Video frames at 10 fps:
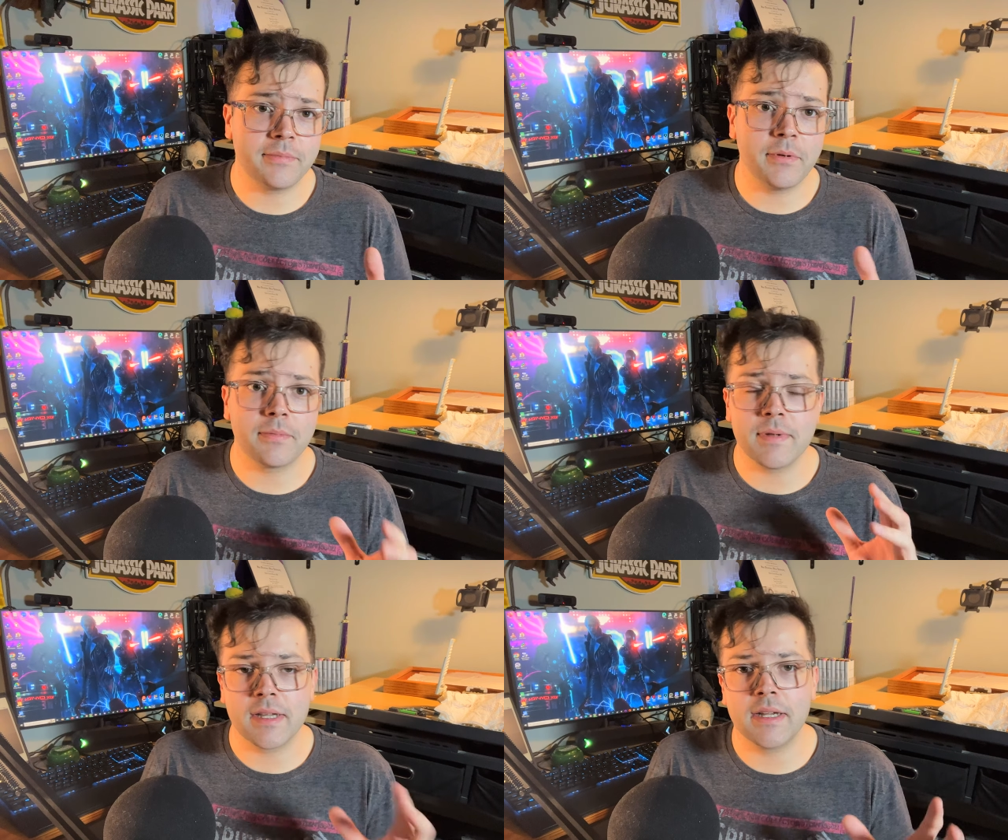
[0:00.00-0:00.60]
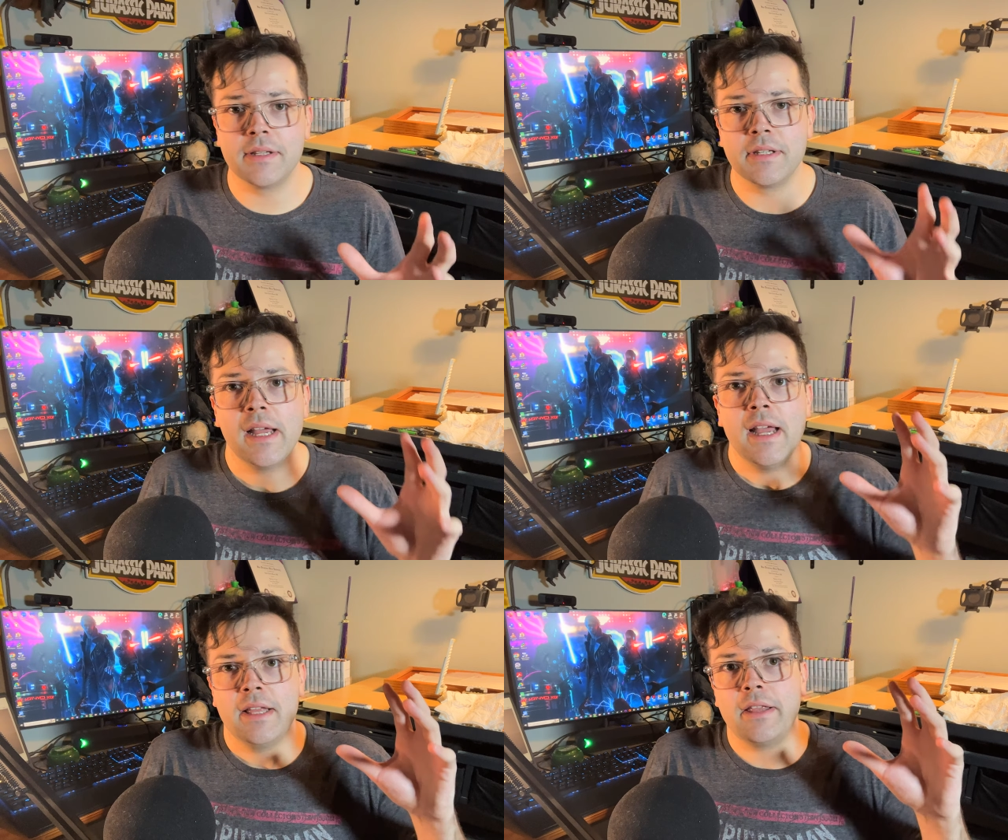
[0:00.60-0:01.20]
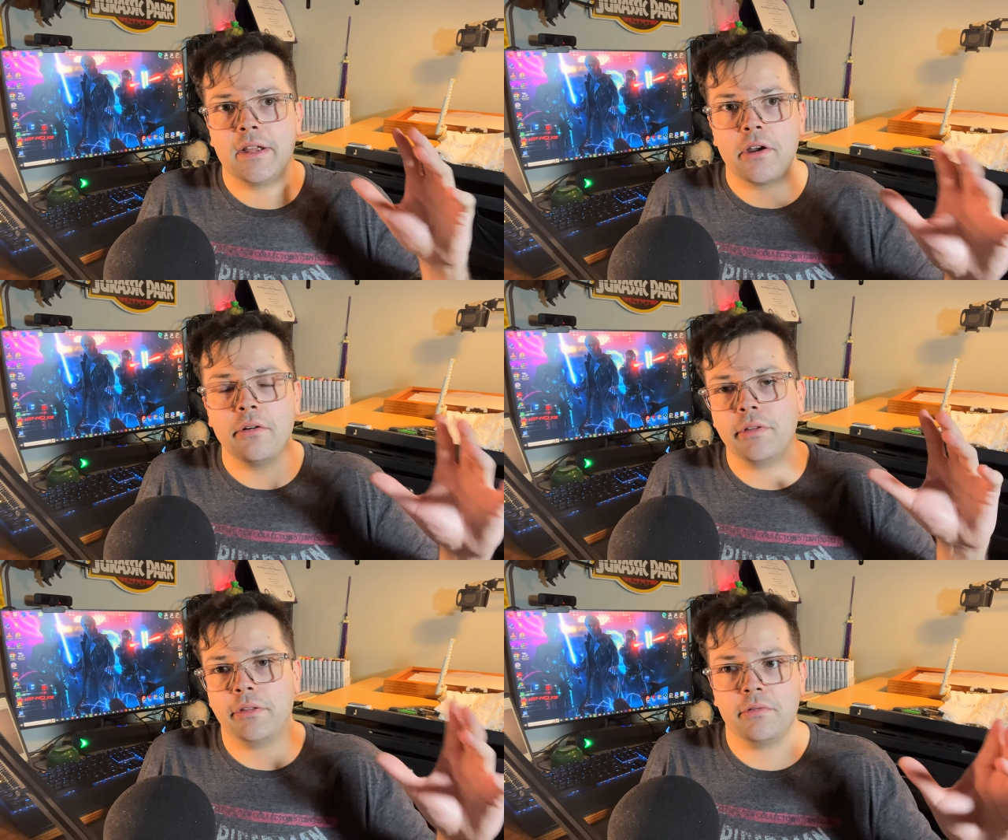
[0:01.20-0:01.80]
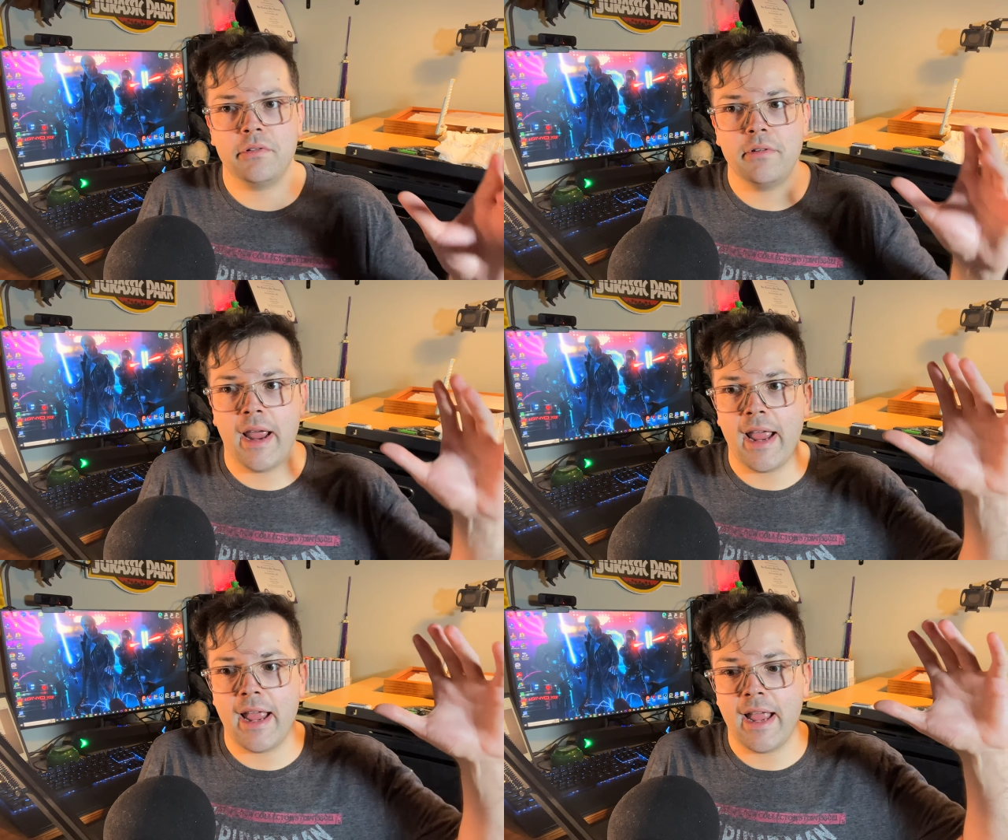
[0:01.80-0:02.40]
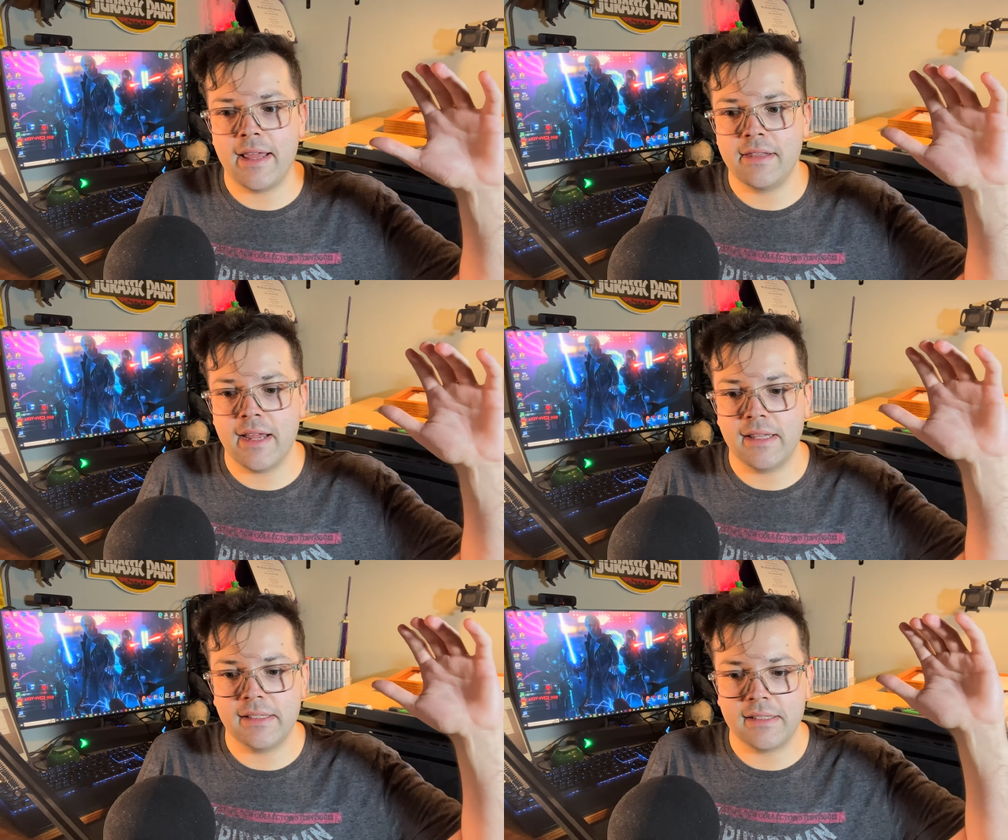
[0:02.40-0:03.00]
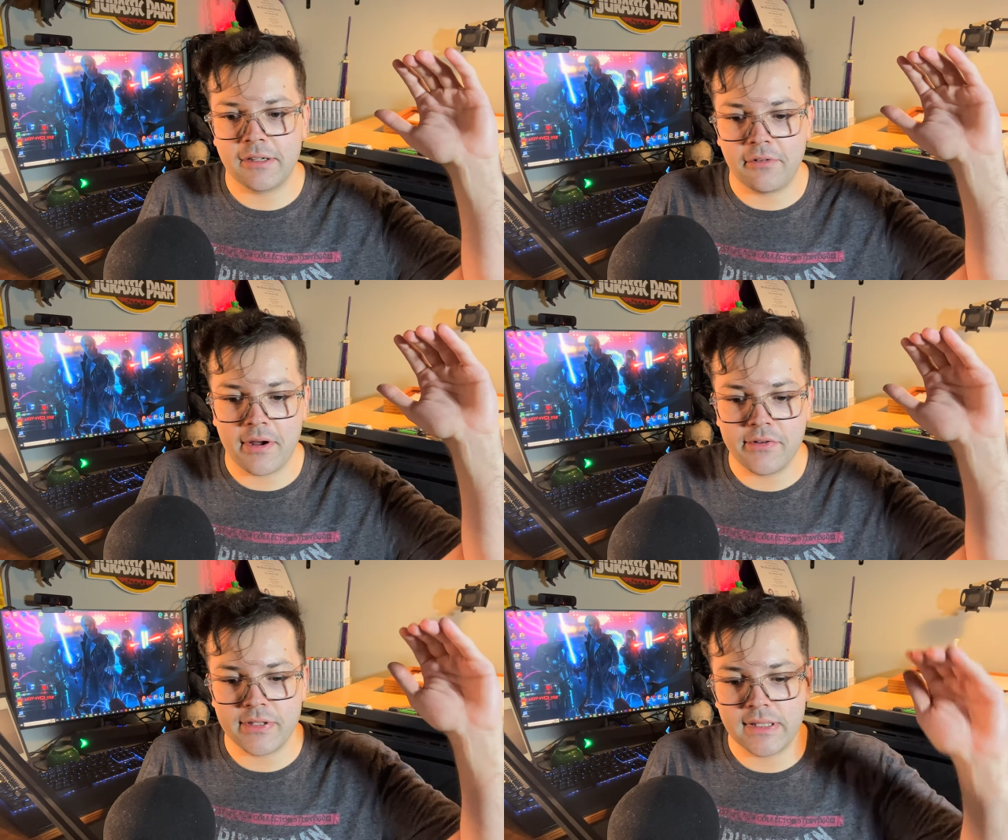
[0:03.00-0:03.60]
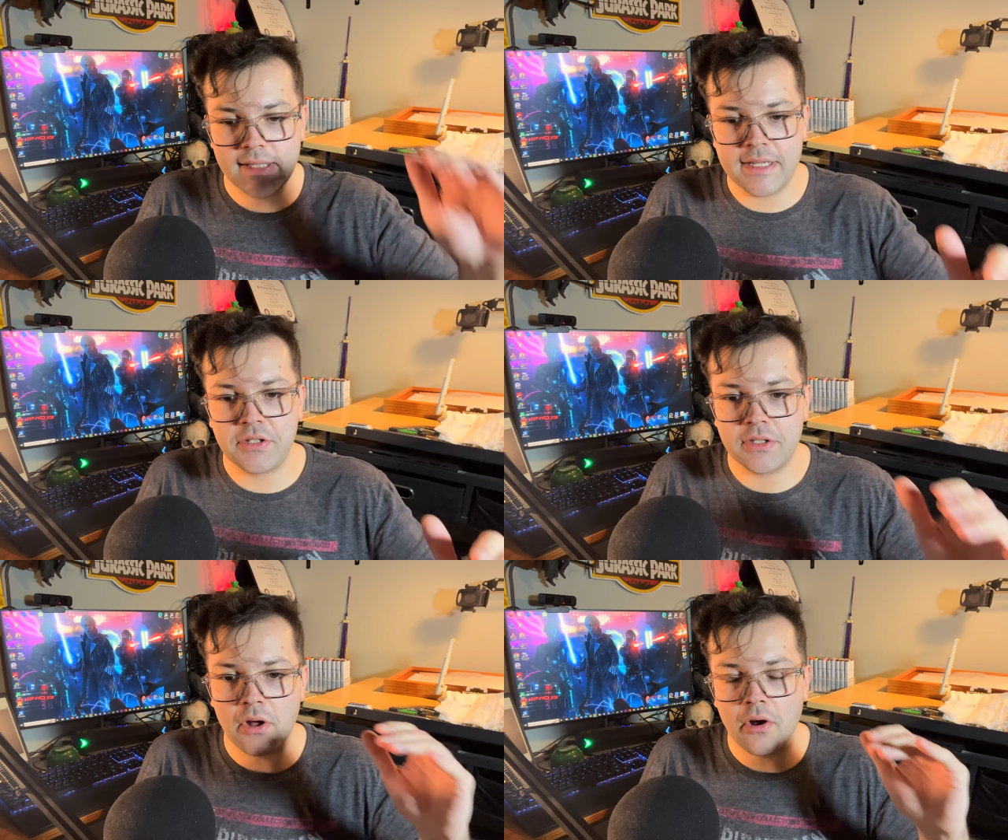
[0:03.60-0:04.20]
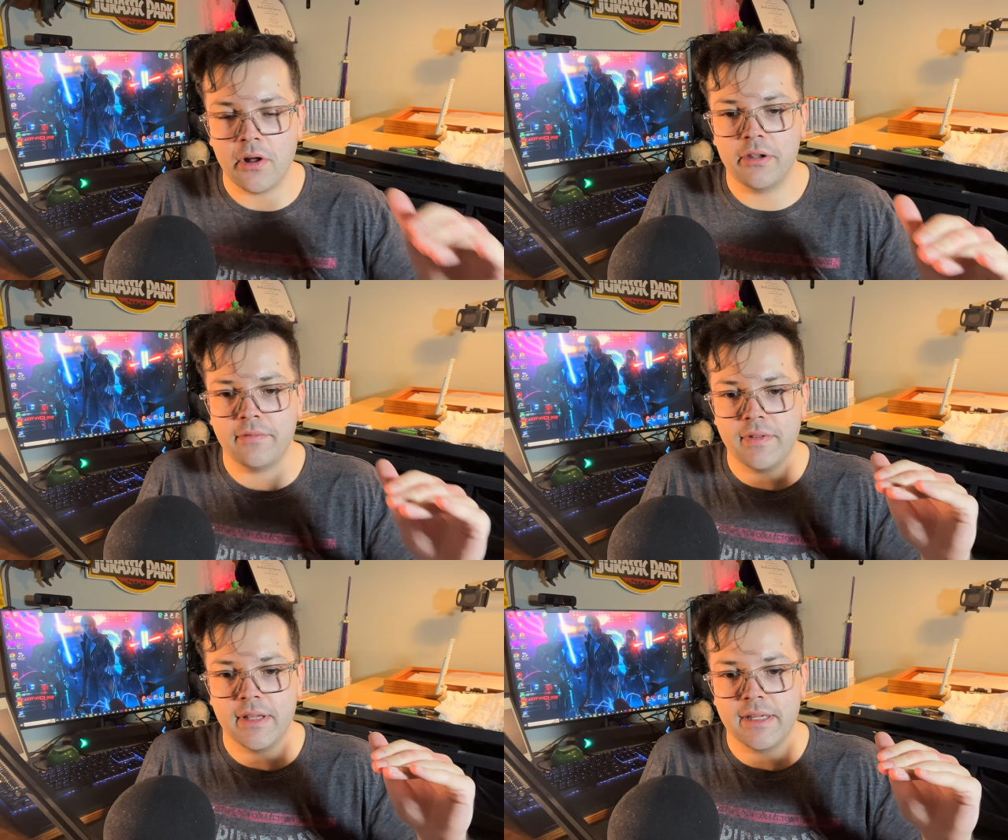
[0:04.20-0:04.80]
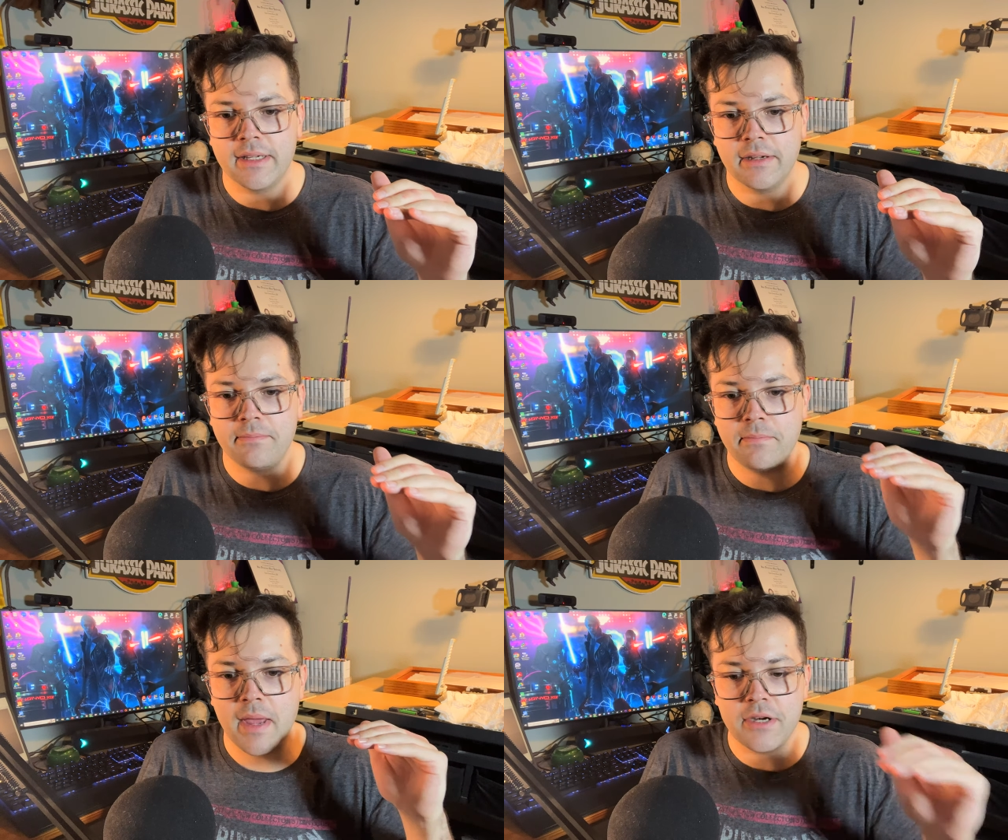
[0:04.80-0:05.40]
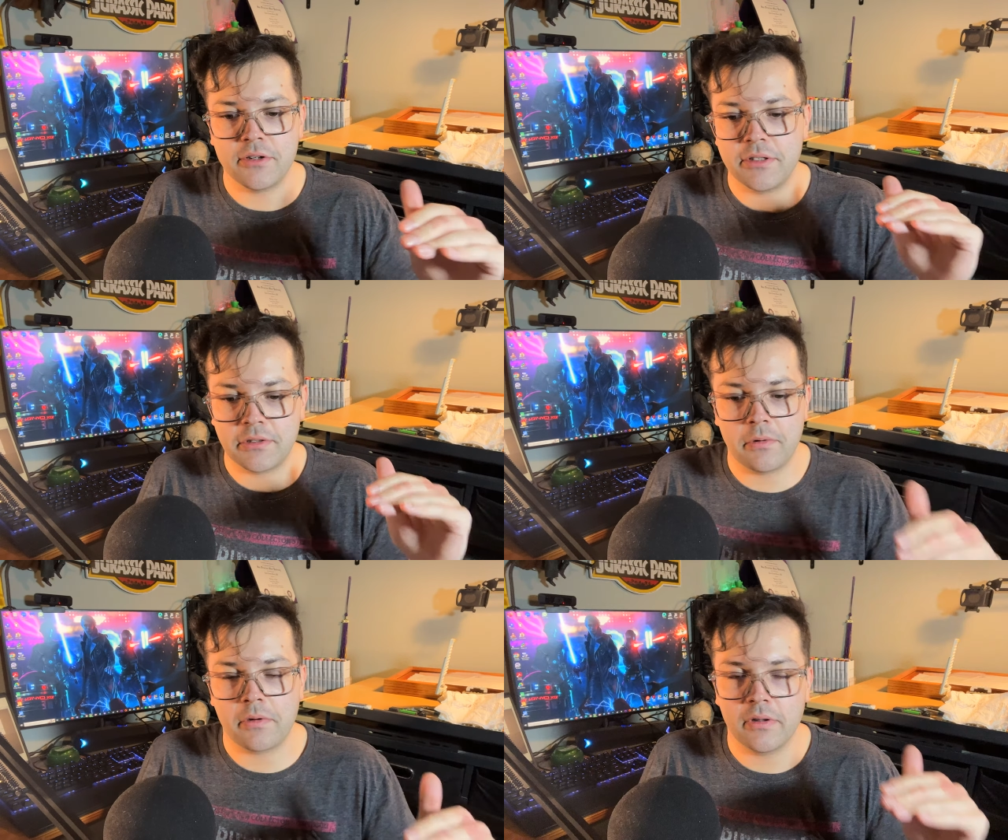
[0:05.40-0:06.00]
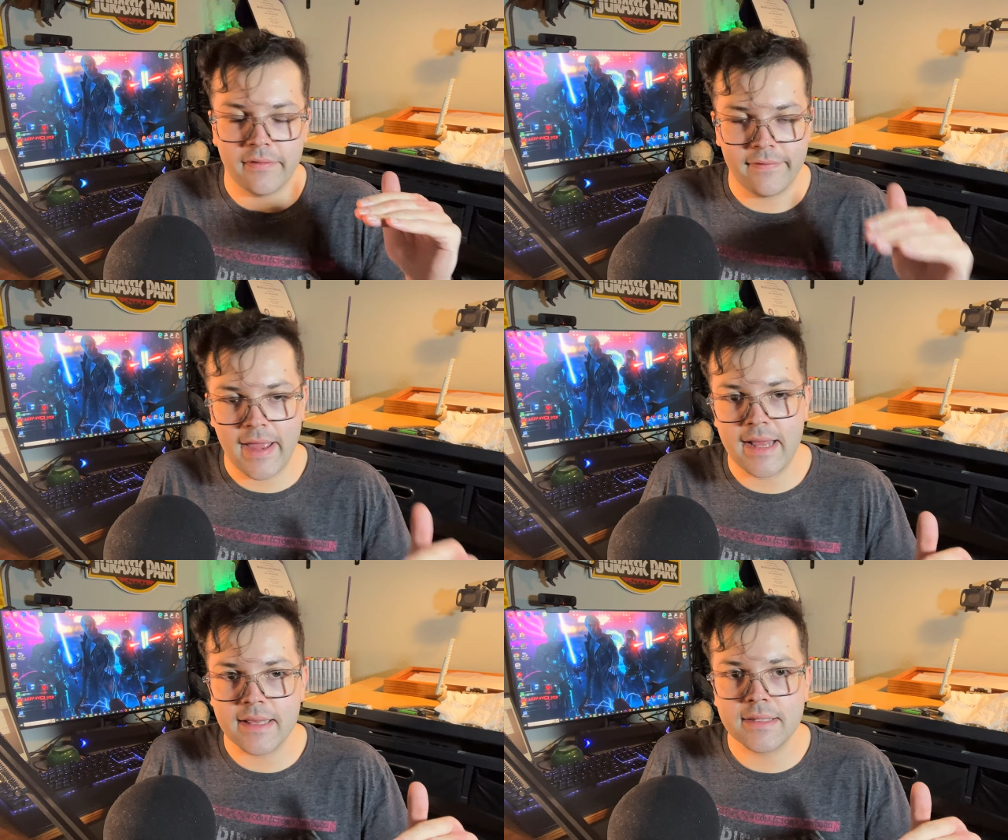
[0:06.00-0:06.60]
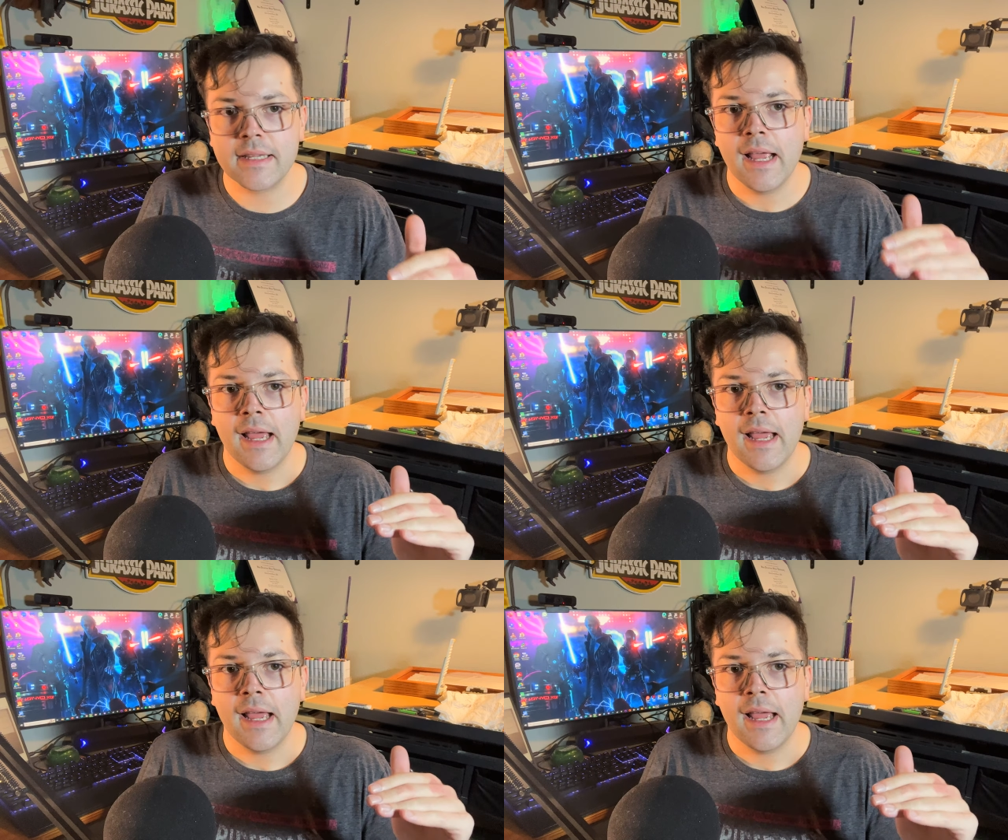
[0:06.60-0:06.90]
book because they go through and they the creators list all of the major historical events